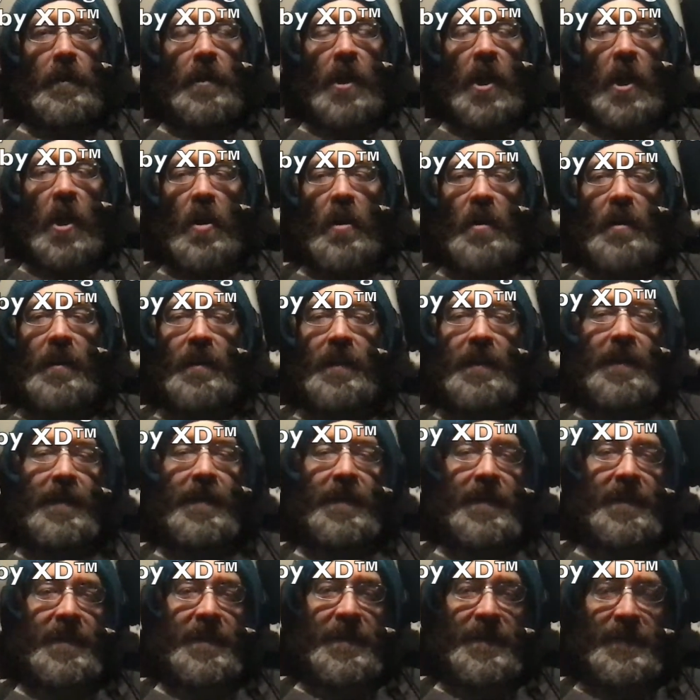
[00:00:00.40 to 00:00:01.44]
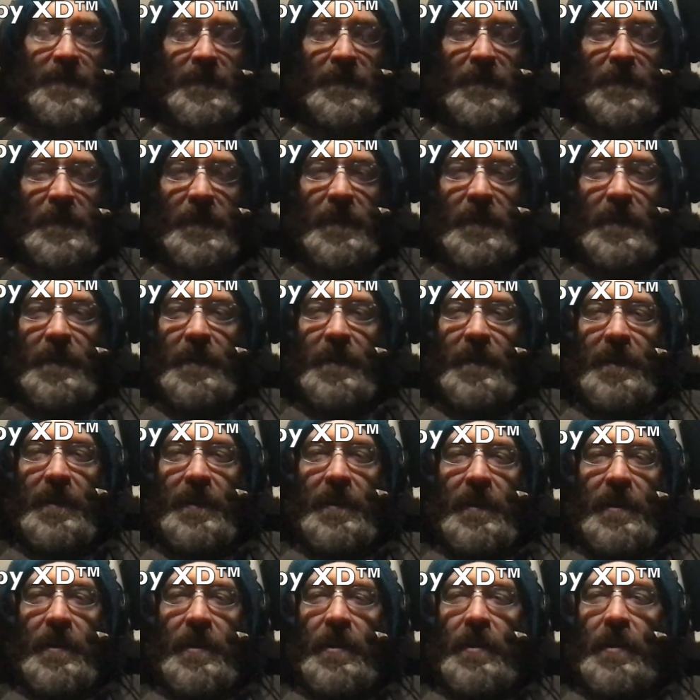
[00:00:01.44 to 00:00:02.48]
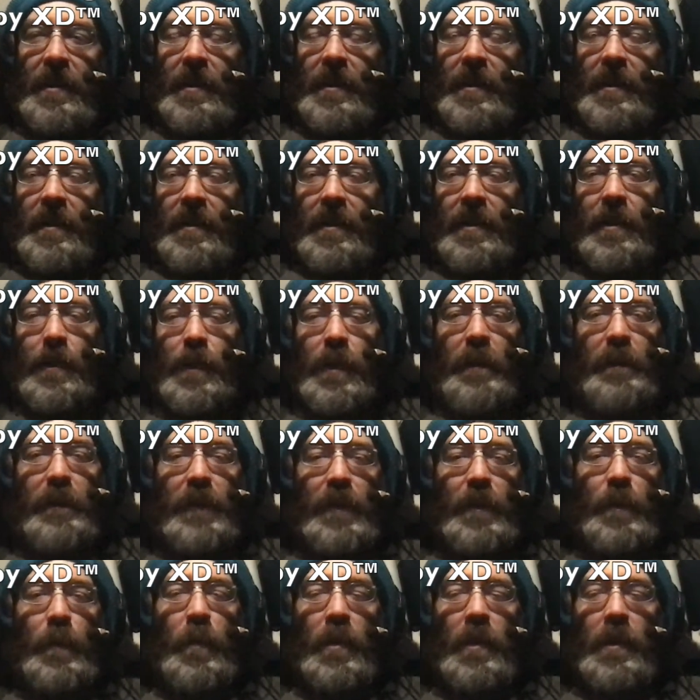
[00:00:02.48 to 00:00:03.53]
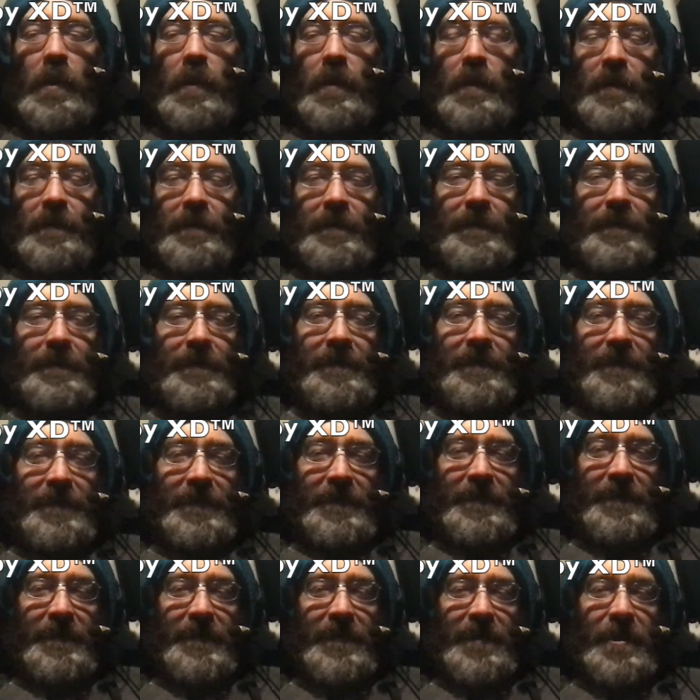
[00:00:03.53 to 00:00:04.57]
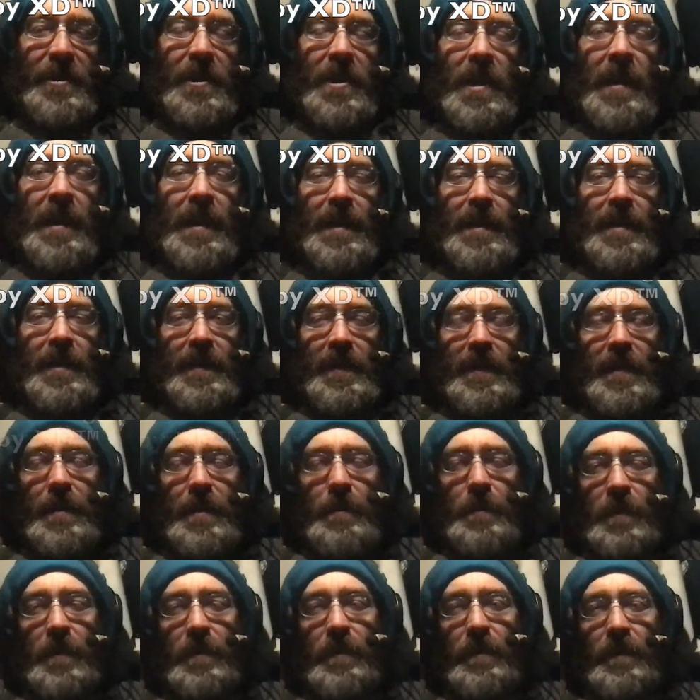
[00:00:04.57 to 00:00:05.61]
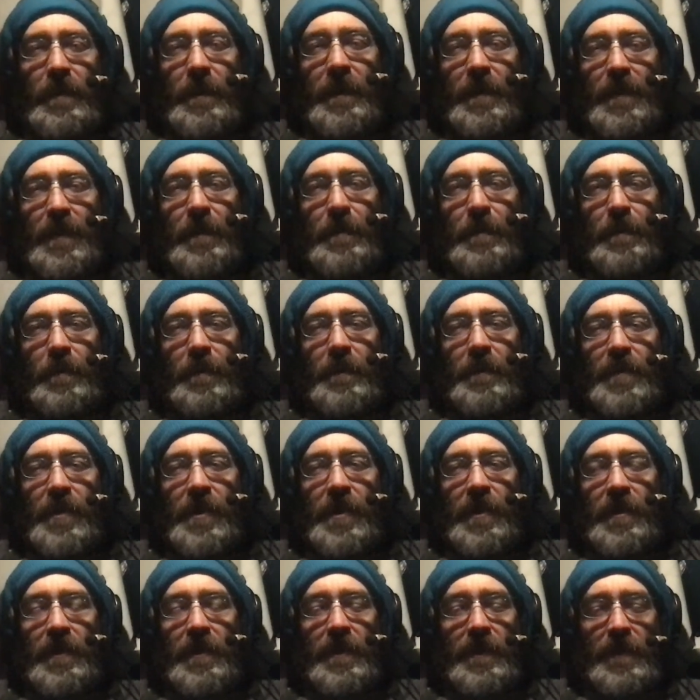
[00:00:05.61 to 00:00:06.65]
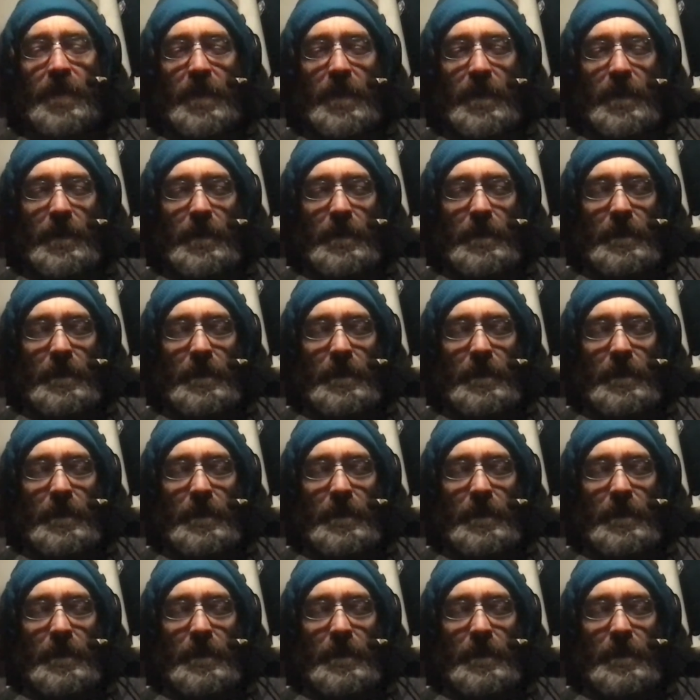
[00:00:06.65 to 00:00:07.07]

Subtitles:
Alright. Hello everyone. Tonight I'm going to present to you